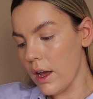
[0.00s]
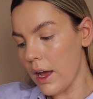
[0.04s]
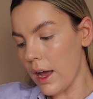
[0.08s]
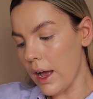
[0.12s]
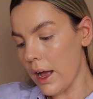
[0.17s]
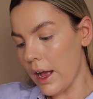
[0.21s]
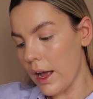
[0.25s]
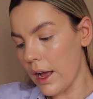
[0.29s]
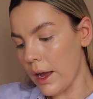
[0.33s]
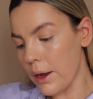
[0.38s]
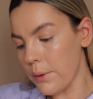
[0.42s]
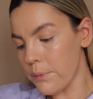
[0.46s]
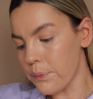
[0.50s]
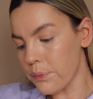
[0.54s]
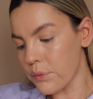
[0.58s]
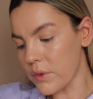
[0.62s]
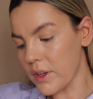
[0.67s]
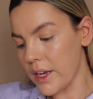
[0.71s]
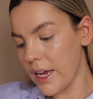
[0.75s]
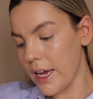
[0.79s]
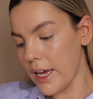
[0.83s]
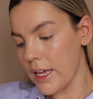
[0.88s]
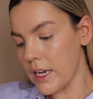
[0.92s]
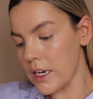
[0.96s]

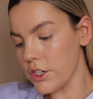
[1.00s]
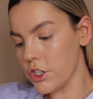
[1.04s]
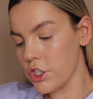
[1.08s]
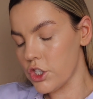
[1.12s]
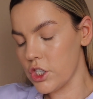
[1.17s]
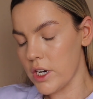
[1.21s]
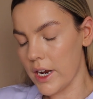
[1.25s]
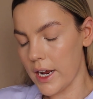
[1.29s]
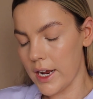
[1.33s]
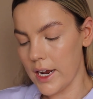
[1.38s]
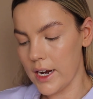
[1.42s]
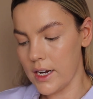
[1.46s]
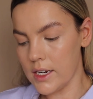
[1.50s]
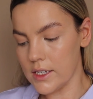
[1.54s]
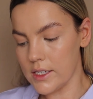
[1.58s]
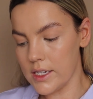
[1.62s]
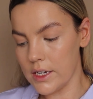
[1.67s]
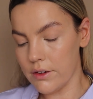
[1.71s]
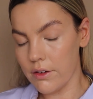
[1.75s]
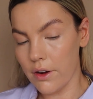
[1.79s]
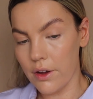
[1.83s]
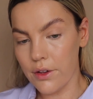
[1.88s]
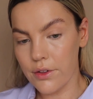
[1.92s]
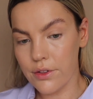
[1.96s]
in shade
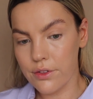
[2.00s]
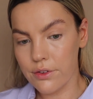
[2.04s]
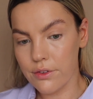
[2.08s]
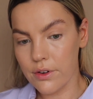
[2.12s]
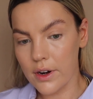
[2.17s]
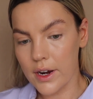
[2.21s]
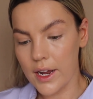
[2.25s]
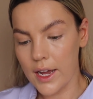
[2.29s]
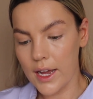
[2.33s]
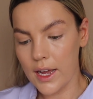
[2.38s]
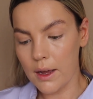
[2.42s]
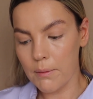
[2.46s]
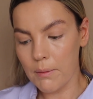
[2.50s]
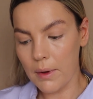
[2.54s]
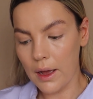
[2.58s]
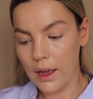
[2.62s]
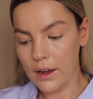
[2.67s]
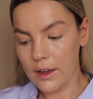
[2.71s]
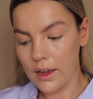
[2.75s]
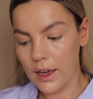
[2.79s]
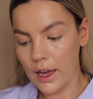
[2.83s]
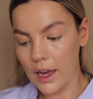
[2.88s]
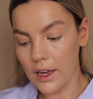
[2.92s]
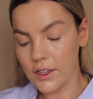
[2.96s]
03
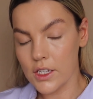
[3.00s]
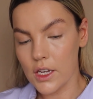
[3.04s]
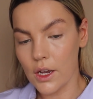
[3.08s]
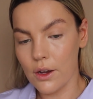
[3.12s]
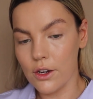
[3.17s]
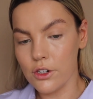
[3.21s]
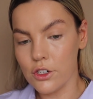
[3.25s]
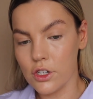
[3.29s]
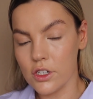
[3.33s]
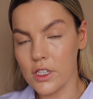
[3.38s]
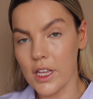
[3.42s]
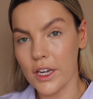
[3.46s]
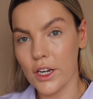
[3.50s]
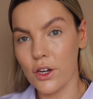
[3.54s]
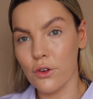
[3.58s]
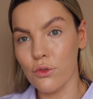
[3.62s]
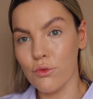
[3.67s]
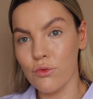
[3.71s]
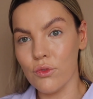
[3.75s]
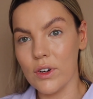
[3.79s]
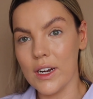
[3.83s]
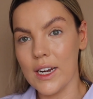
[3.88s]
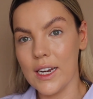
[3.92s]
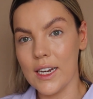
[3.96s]
Macchiato. It's just like a
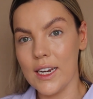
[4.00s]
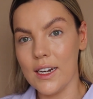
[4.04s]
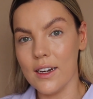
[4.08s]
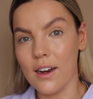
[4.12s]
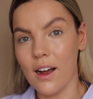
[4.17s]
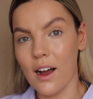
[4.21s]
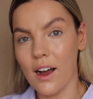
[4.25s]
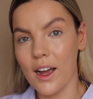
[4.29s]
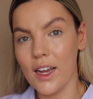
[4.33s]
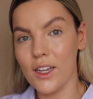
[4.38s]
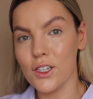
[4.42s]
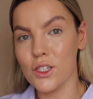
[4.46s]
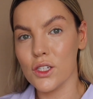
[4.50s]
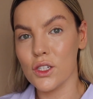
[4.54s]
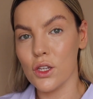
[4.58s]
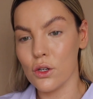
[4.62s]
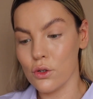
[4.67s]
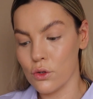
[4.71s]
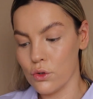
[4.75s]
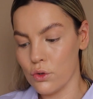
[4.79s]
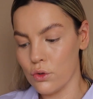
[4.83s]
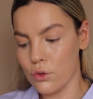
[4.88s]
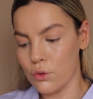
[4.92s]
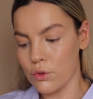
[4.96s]
really nice
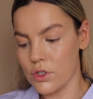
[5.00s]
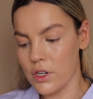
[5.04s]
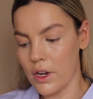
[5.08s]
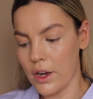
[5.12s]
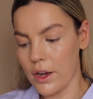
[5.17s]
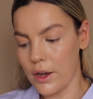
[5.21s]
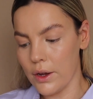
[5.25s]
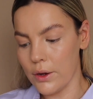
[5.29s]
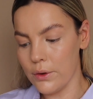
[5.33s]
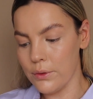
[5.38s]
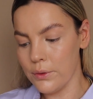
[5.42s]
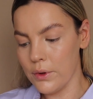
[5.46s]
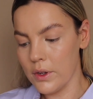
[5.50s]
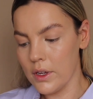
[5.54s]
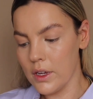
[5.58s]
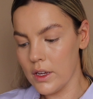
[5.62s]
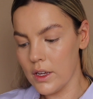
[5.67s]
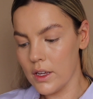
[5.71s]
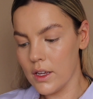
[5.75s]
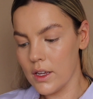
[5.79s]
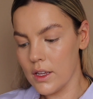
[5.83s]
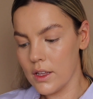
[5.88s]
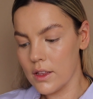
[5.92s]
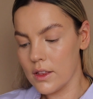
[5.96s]
cool tone.
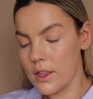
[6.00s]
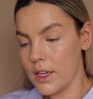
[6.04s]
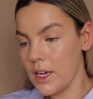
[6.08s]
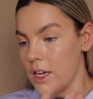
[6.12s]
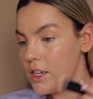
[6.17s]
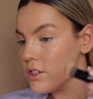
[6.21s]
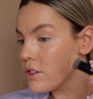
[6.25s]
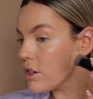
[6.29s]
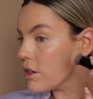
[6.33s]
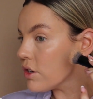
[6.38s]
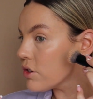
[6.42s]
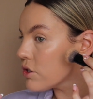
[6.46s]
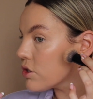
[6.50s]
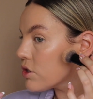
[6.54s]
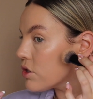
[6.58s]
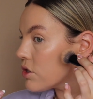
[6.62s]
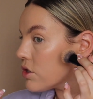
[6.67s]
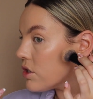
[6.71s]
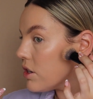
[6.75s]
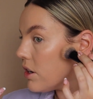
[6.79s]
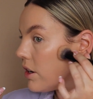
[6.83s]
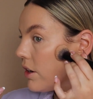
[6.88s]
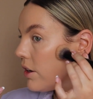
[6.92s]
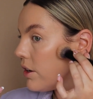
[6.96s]
These are
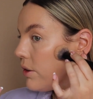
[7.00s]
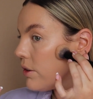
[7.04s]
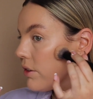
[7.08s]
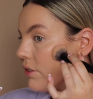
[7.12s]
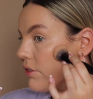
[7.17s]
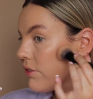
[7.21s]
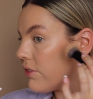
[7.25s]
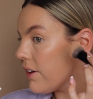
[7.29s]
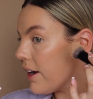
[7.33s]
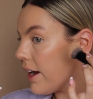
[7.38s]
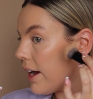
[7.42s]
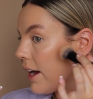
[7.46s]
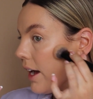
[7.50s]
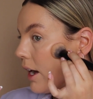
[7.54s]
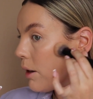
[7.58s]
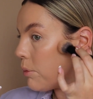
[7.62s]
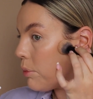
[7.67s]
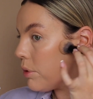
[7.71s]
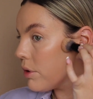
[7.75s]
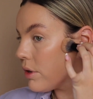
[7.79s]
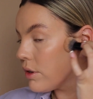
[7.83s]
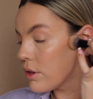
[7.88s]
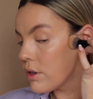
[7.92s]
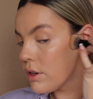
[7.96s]
so fab.
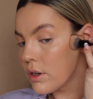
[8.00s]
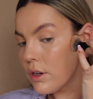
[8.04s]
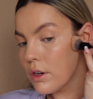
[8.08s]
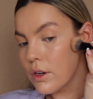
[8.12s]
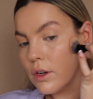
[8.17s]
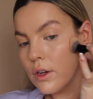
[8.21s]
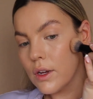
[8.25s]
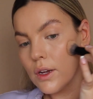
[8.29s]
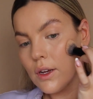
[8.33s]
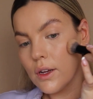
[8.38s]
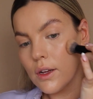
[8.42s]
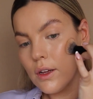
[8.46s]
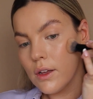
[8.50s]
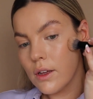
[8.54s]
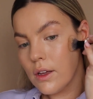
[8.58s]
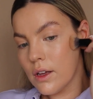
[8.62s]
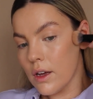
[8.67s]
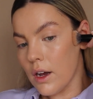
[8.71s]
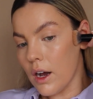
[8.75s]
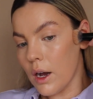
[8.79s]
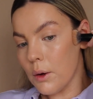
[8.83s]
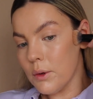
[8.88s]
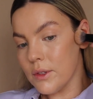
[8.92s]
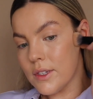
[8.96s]

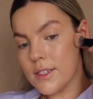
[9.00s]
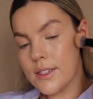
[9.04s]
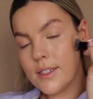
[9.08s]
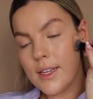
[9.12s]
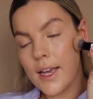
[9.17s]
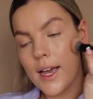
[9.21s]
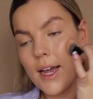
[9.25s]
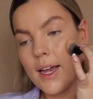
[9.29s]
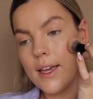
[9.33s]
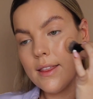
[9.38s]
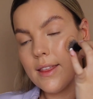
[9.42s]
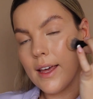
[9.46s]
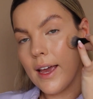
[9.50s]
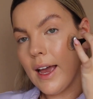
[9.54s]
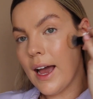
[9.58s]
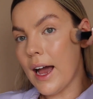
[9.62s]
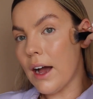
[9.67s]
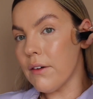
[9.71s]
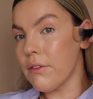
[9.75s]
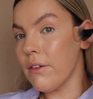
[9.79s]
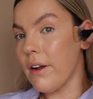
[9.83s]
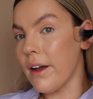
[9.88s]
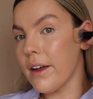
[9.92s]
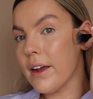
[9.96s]
I would say they
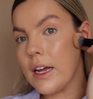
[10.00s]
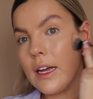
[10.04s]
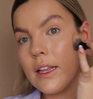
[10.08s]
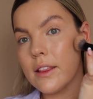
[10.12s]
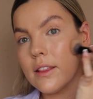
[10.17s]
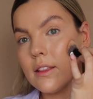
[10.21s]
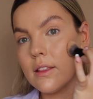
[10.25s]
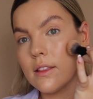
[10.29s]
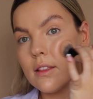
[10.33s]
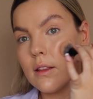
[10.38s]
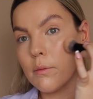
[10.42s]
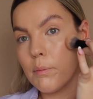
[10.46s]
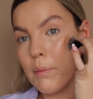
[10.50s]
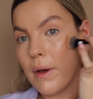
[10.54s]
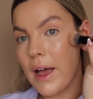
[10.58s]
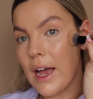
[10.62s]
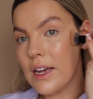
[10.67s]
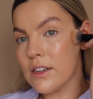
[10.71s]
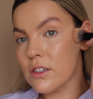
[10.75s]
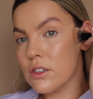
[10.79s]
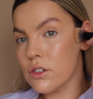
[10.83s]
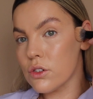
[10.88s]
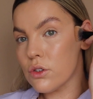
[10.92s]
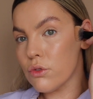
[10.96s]
have like the
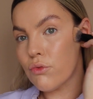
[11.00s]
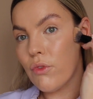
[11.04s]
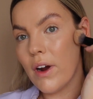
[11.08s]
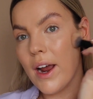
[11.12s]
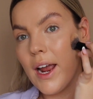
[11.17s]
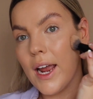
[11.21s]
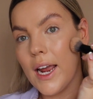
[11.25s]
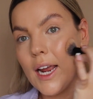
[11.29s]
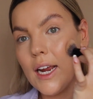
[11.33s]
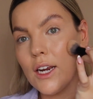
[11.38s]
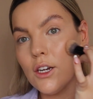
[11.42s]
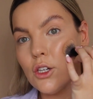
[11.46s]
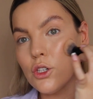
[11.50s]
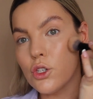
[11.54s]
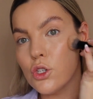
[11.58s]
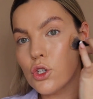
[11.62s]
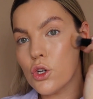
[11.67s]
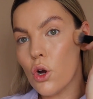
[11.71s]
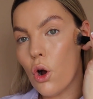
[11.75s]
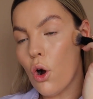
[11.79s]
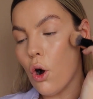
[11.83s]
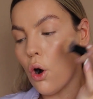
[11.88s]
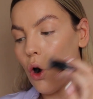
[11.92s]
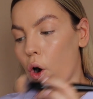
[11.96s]
best range
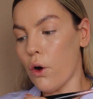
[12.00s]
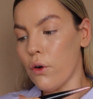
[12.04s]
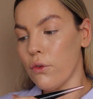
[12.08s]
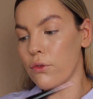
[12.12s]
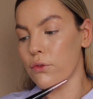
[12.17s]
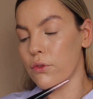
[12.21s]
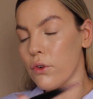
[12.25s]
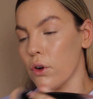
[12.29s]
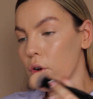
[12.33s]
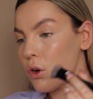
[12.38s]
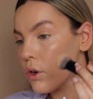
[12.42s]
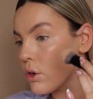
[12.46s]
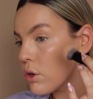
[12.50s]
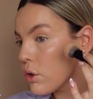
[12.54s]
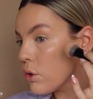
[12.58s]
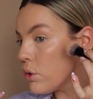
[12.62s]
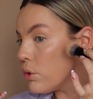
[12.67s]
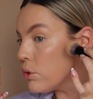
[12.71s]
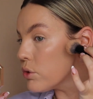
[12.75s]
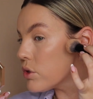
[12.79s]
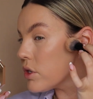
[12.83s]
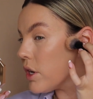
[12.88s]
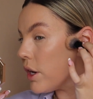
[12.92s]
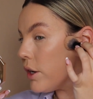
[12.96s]
of
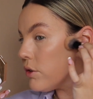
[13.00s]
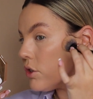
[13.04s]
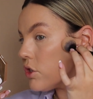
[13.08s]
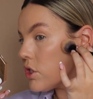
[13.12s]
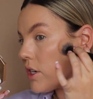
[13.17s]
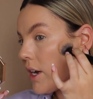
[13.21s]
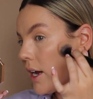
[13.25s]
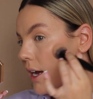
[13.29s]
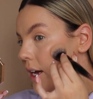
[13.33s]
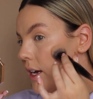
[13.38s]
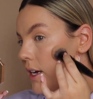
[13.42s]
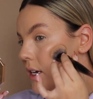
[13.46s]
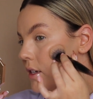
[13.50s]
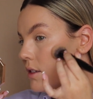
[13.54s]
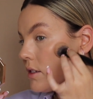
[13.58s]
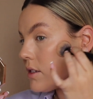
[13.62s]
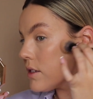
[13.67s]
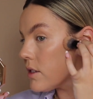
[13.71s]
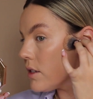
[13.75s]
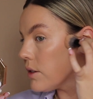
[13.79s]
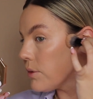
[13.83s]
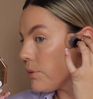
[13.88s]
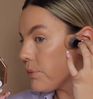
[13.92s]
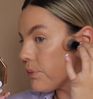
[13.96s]
cool tone
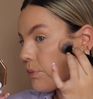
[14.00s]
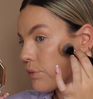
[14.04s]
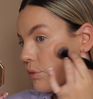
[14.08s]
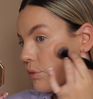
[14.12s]
shades,